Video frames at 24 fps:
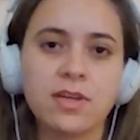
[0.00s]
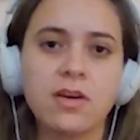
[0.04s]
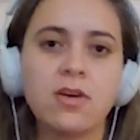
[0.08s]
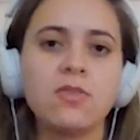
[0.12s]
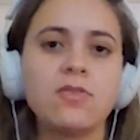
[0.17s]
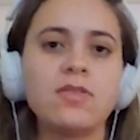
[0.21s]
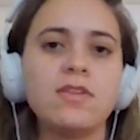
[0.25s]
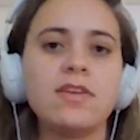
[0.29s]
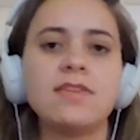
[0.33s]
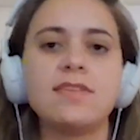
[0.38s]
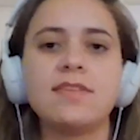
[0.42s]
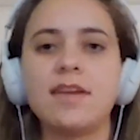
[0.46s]
how
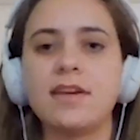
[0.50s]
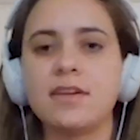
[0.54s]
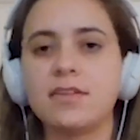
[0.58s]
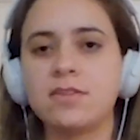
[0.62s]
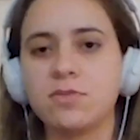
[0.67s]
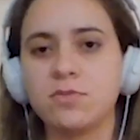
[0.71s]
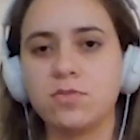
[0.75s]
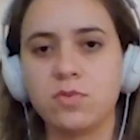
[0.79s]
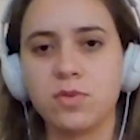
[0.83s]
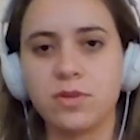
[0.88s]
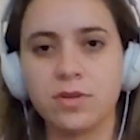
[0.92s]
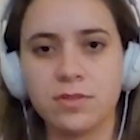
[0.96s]
the
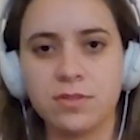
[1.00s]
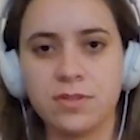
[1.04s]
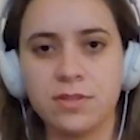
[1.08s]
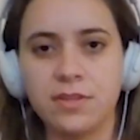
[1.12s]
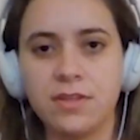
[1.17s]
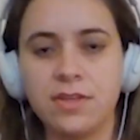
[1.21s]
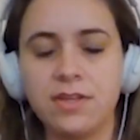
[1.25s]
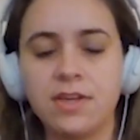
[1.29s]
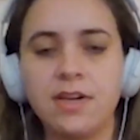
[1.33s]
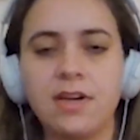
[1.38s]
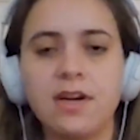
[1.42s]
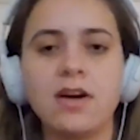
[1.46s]
tax works
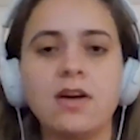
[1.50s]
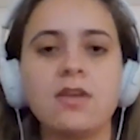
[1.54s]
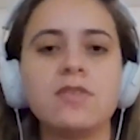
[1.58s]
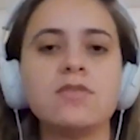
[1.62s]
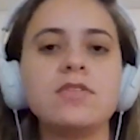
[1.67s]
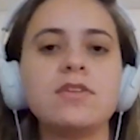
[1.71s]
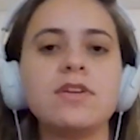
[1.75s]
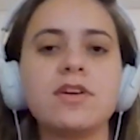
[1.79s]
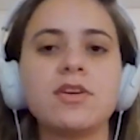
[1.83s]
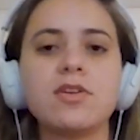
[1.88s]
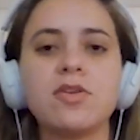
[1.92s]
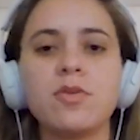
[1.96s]
here, how
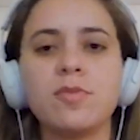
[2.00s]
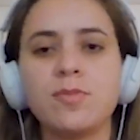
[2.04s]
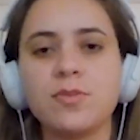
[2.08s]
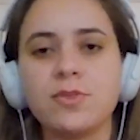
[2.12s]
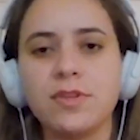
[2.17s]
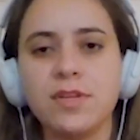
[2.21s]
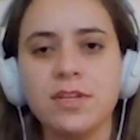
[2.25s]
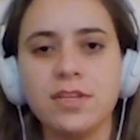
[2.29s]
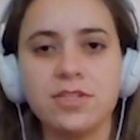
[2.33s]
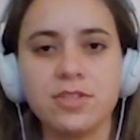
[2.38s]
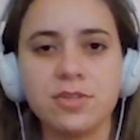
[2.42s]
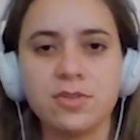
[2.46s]
the
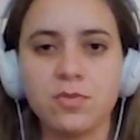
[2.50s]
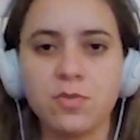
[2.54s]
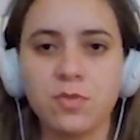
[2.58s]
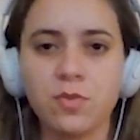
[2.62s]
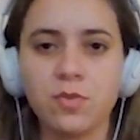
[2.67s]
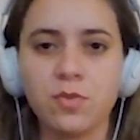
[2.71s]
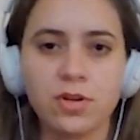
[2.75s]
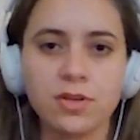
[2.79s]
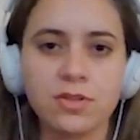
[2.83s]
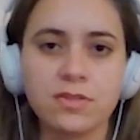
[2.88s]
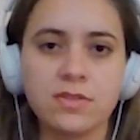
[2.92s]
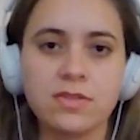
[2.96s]
accommodation
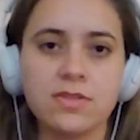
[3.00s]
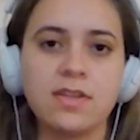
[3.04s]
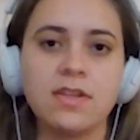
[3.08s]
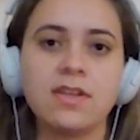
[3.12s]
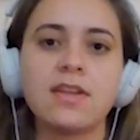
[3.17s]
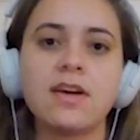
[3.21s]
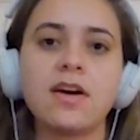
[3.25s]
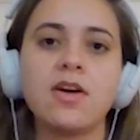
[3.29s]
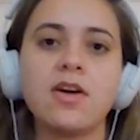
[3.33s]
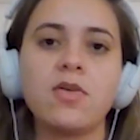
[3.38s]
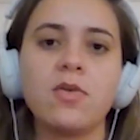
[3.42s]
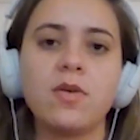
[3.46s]
works
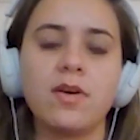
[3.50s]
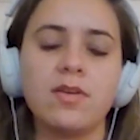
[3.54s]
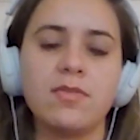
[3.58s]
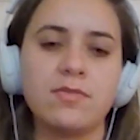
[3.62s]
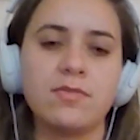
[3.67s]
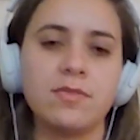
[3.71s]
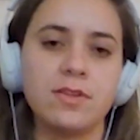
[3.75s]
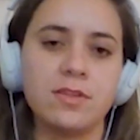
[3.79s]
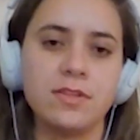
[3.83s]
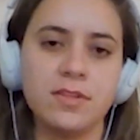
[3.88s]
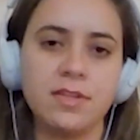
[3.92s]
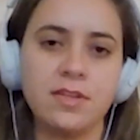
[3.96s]
and how
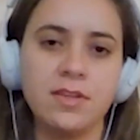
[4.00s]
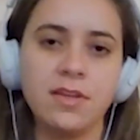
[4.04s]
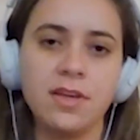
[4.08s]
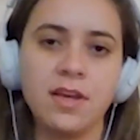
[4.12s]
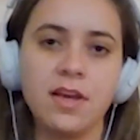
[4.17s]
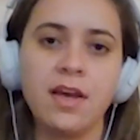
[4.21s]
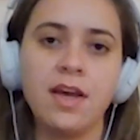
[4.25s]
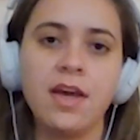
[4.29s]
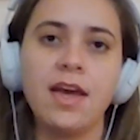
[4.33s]
everything.